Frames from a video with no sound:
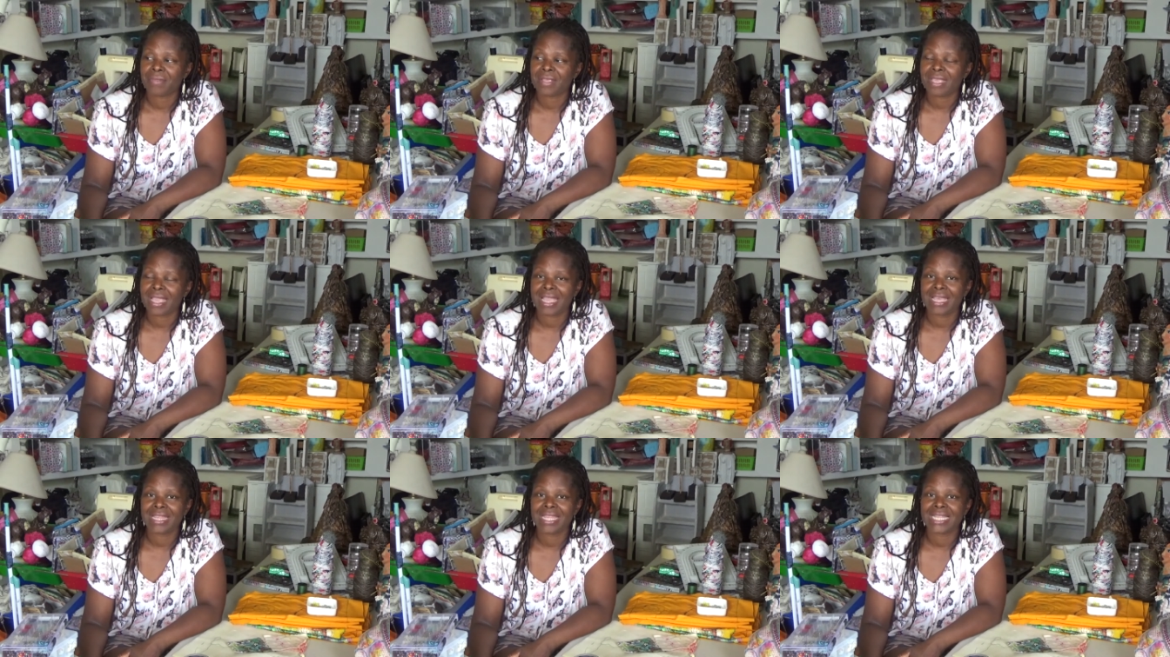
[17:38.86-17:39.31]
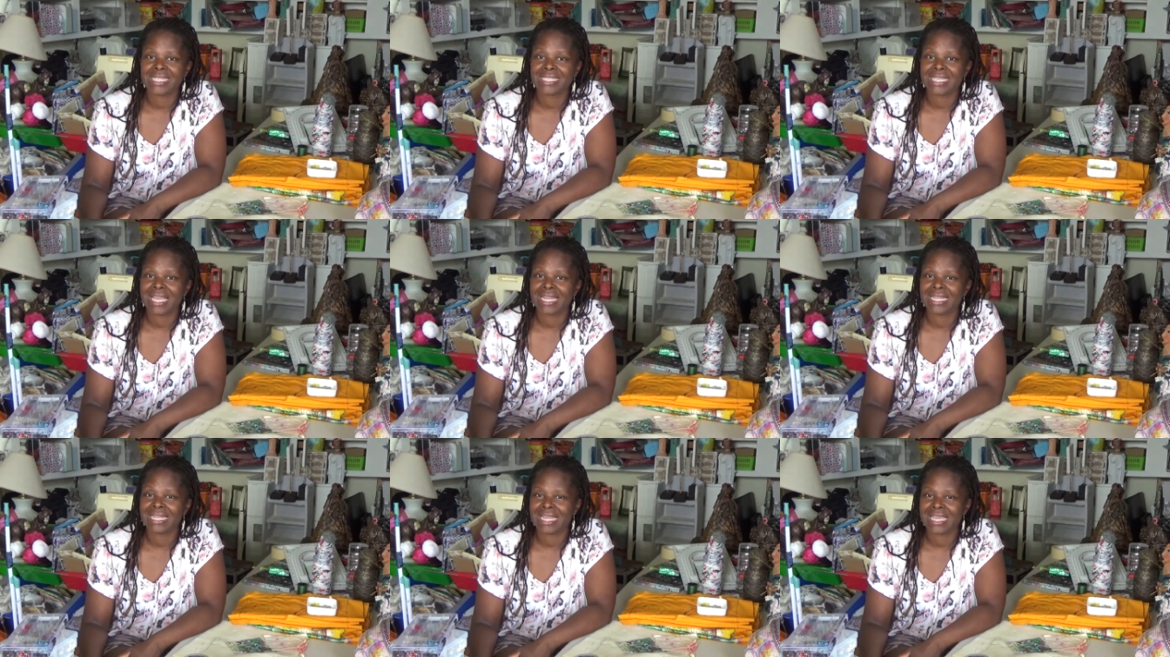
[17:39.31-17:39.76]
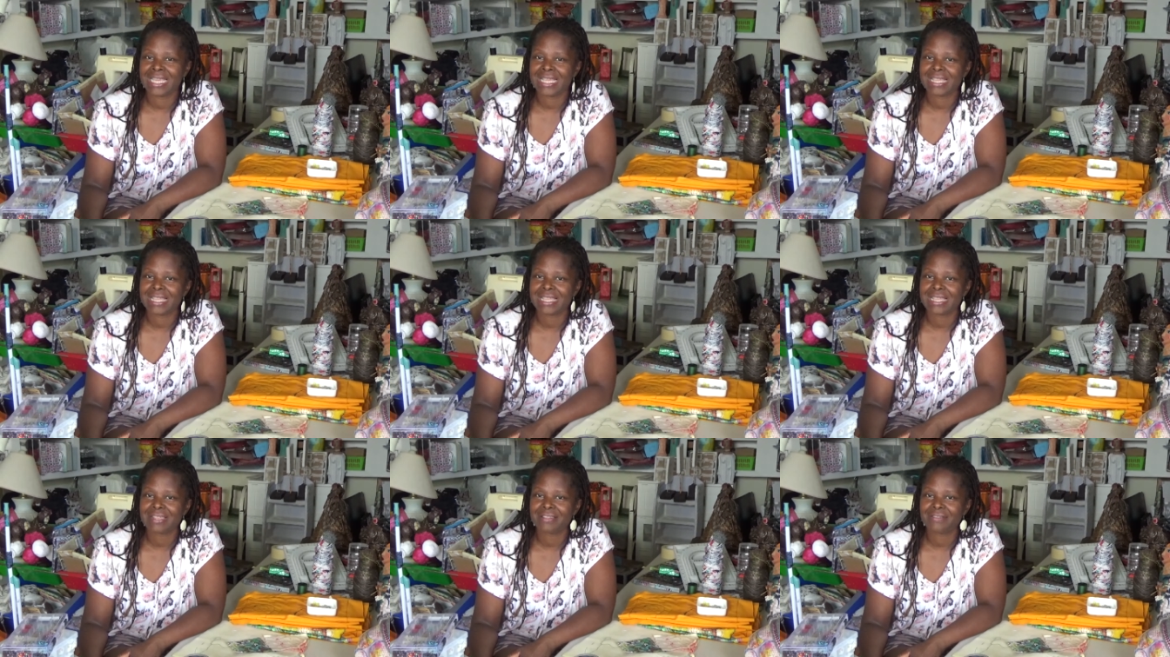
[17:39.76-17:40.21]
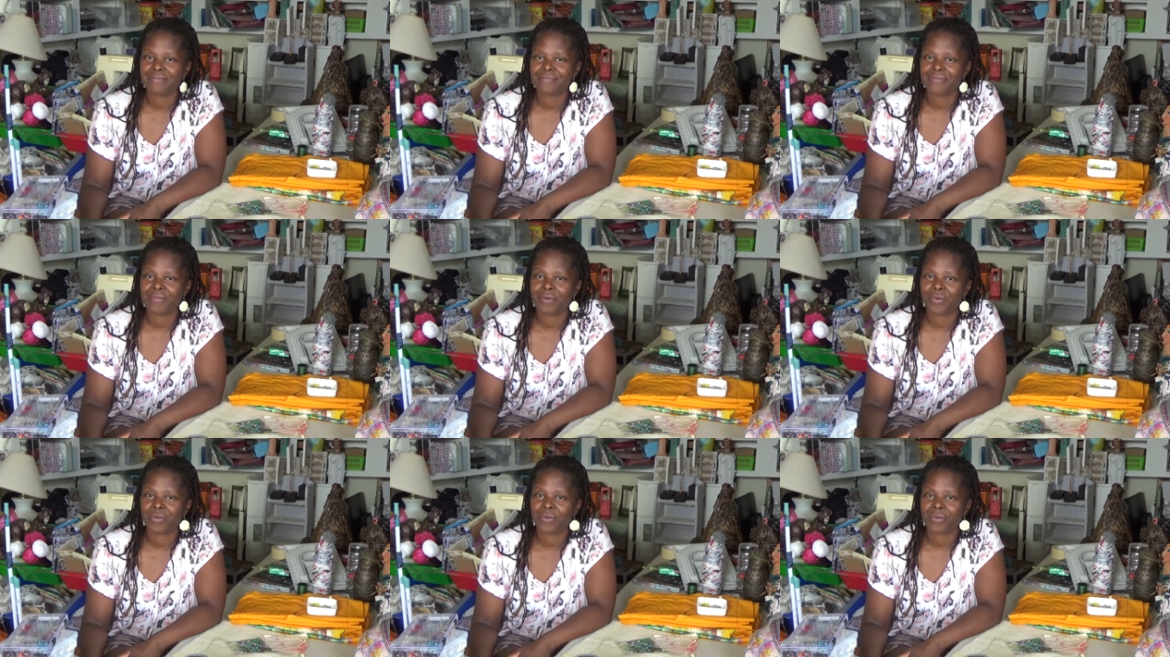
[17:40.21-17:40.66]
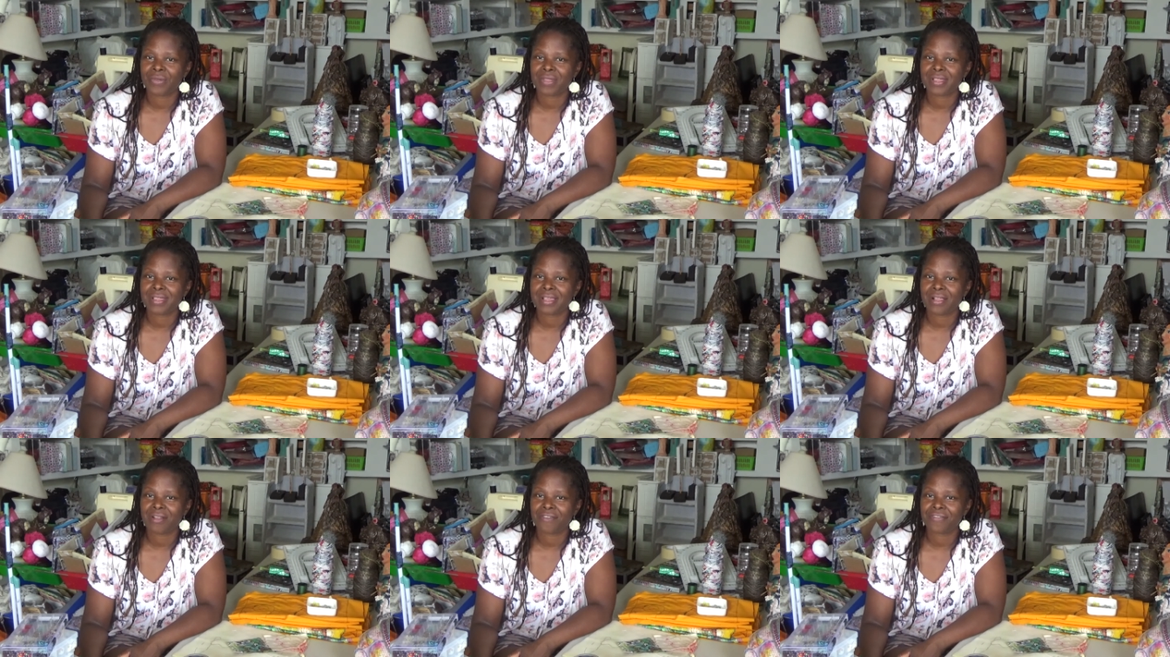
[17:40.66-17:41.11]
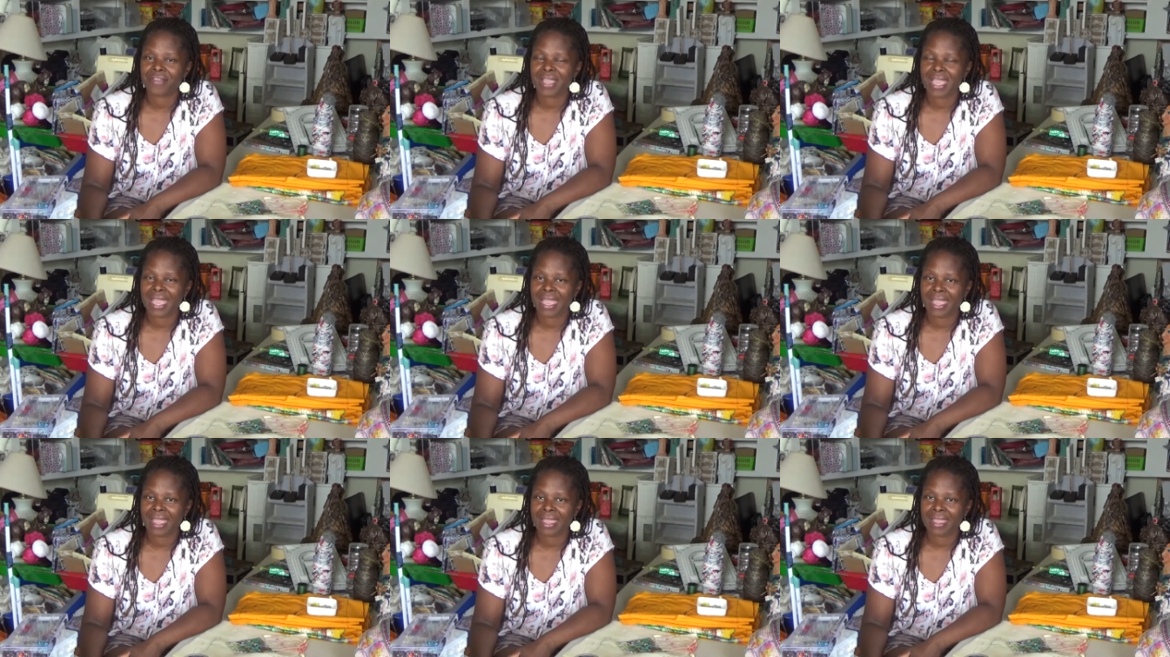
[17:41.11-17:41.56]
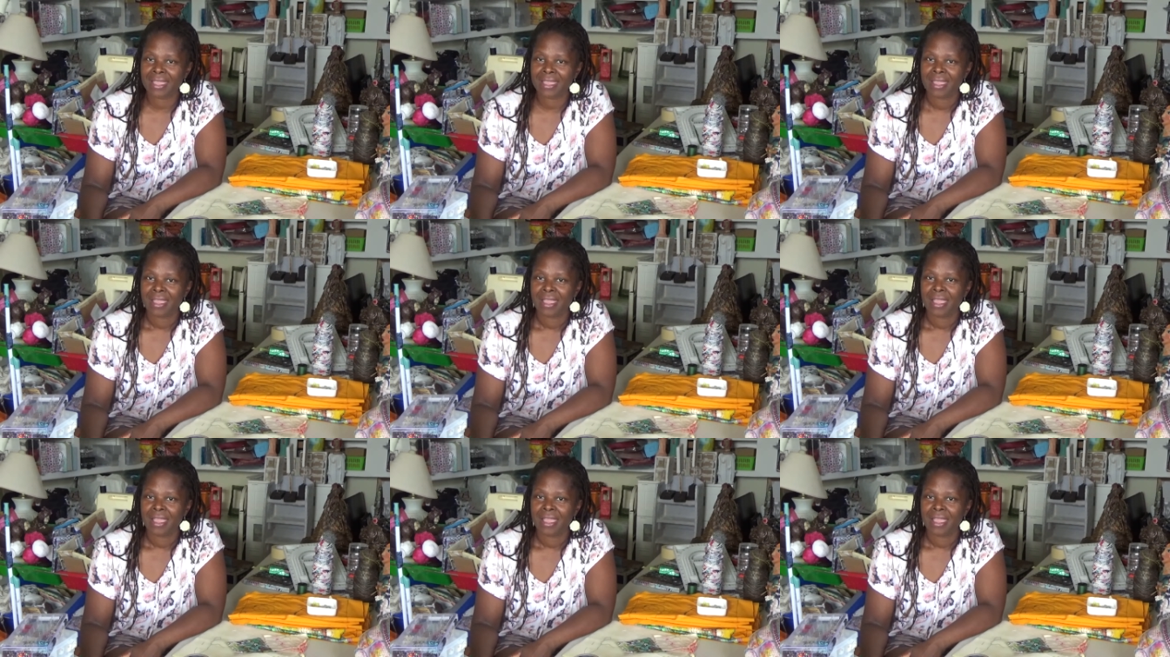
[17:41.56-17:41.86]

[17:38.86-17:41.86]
getting the 10 lists for self-care,